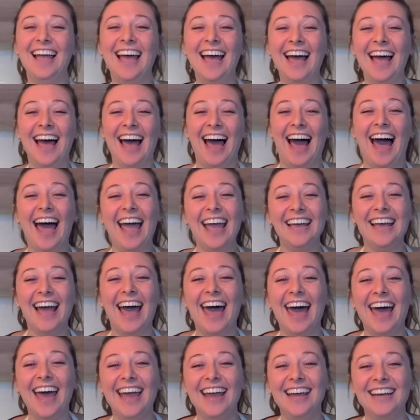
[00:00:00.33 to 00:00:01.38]

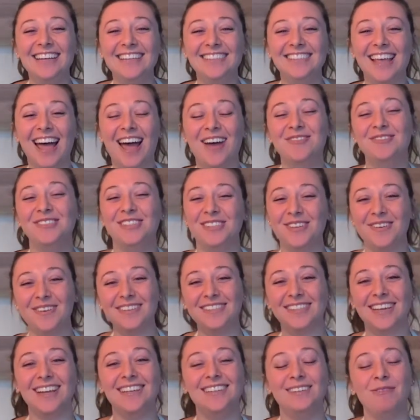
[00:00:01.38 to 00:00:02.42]
Hi guys! I'm so
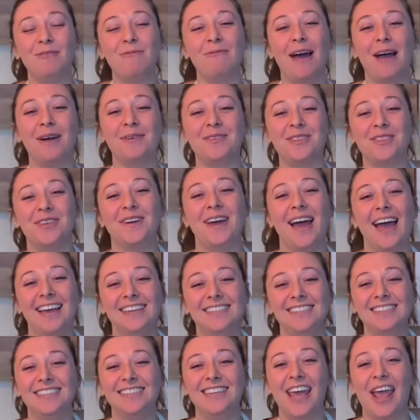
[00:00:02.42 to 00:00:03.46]
excited to be back with you
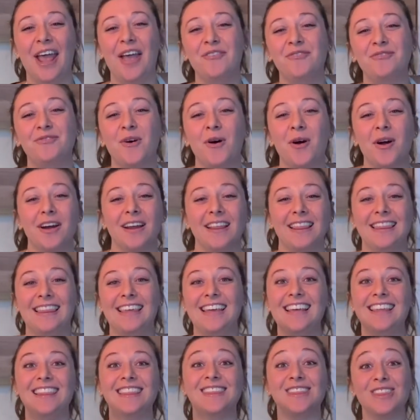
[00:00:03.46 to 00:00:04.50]
guys today for
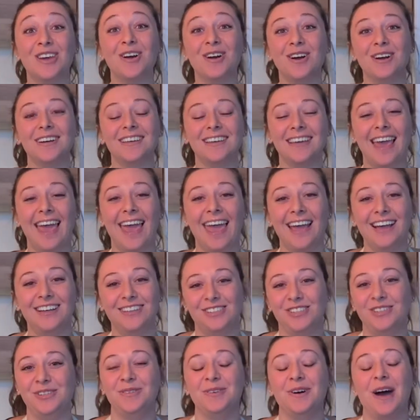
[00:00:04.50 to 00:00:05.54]
the third cake
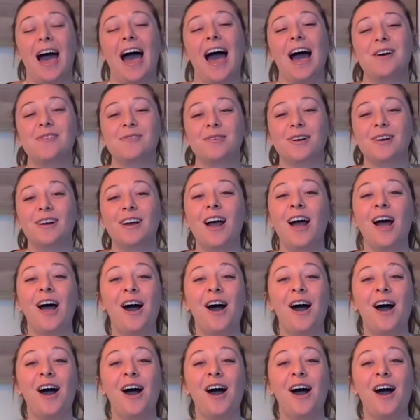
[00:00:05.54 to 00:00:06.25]
to our